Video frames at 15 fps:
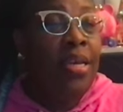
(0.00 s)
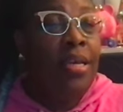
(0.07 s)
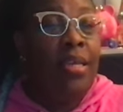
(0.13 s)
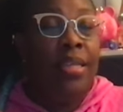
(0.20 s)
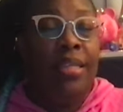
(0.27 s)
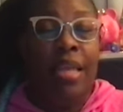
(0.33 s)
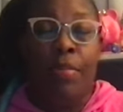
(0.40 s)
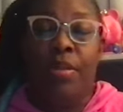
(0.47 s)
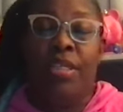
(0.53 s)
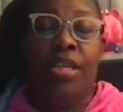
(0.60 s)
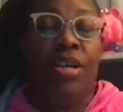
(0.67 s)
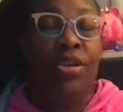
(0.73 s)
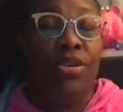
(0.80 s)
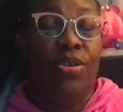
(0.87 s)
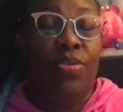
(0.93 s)
let me
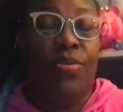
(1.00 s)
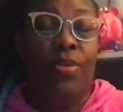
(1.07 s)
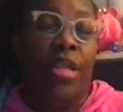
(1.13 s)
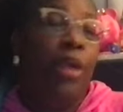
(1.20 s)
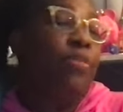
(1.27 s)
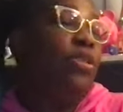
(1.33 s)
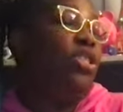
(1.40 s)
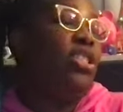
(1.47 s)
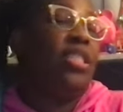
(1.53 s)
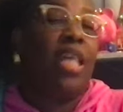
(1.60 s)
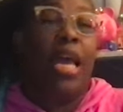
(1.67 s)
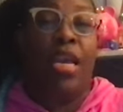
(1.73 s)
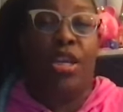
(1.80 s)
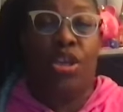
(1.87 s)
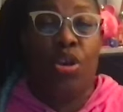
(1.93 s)
tell you, they were just
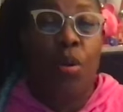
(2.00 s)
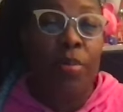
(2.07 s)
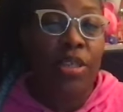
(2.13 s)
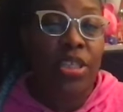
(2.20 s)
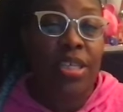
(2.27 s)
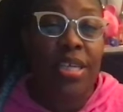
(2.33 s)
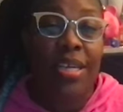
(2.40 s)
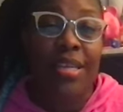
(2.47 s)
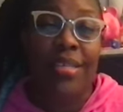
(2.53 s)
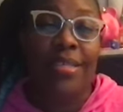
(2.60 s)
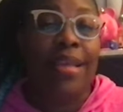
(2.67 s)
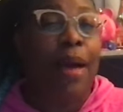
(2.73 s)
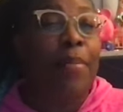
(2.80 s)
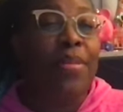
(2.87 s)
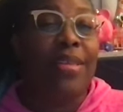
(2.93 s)
like, your machine is
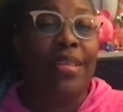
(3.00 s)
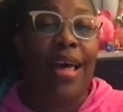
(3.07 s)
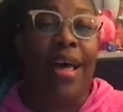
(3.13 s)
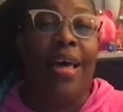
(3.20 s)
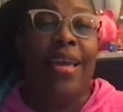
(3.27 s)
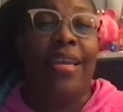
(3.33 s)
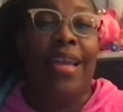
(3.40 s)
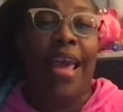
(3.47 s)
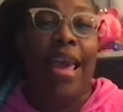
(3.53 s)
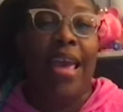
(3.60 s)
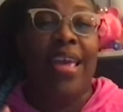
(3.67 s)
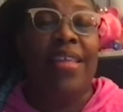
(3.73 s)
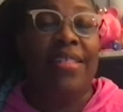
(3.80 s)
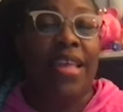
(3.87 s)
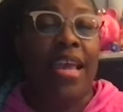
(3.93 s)
top of the line.
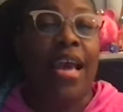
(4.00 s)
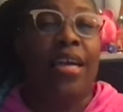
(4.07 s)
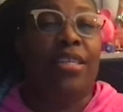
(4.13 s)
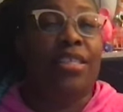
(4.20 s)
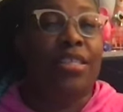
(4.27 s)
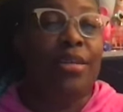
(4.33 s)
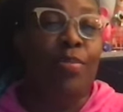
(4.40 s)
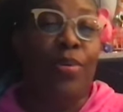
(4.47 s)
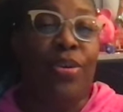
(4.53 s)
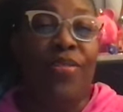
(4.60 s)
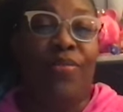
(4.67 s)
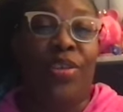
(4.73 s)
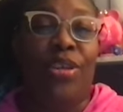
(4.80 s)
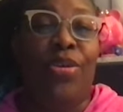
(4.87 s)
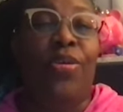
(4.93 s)
And they actually put a
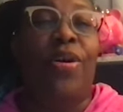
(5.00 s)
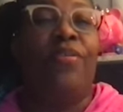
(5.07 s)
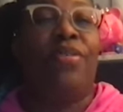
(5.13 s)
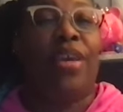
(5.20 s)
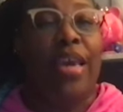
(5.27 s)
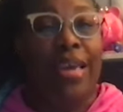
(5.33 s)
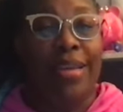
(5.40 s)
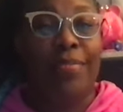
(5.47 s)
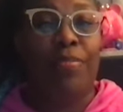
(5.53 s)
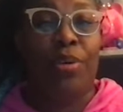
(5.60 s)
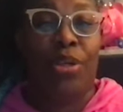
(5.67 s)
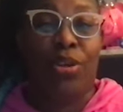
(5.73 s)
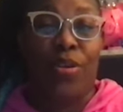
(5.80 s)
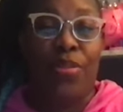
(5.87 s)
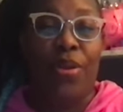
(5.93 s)
video of it and
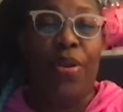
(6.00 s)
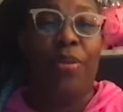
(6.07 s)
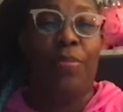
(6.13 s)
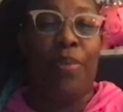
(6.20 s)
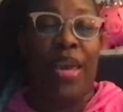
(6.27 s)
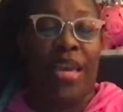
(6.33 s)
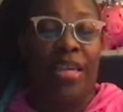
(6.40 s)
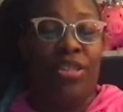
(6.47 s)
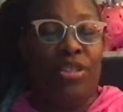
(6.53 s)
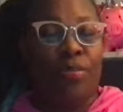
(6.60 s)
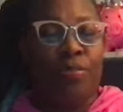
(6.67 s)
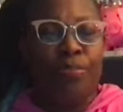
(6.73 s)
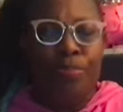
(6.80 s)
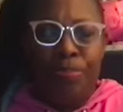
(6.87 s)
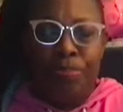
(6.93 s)
put it on their page.
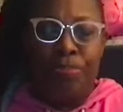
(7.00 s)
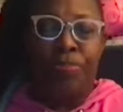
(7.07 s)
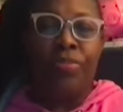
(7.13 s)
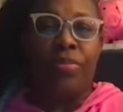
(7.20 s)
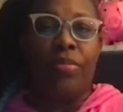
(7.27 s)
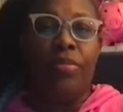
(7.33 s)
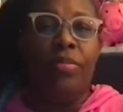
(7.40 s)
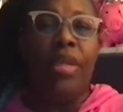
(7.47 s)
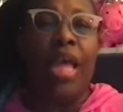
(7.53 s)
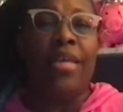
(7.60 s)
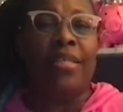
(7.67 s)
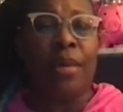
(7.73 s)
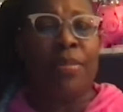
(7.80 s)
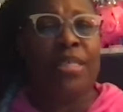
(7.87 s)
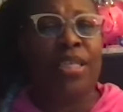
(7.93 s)

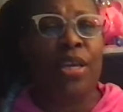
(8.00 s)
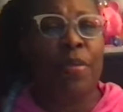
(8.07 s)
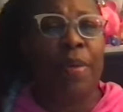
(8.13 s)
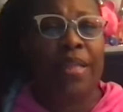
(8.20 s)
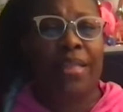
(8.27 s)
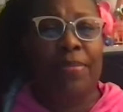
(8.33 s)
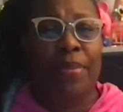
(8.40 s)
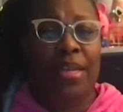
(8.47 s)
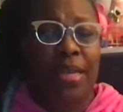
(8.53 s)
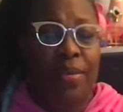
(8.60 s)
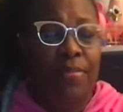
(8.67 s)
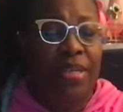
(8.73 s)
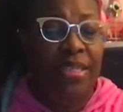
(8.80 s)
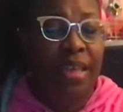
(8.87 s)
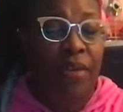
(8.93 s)
So I'm going to tell you about the
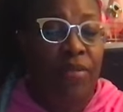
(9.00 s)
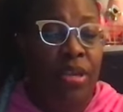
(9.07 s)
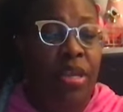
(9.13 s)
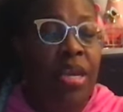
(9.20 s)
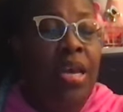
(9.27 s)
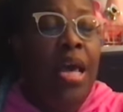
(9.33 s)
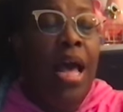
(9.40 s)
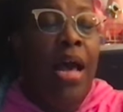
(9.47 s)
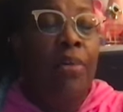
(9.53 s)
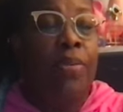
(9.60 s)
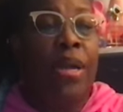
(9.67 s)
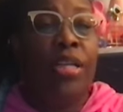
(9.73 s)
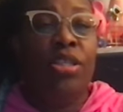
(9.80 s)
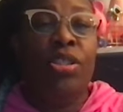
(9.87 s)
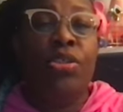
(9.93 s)
MB7. I
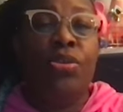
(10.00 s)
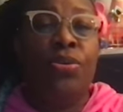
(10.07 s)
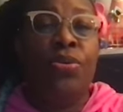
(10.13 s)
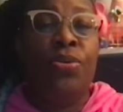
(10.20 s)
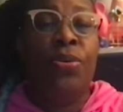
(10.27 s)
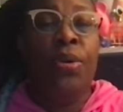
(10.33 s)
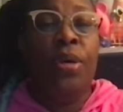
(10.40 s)
ran into,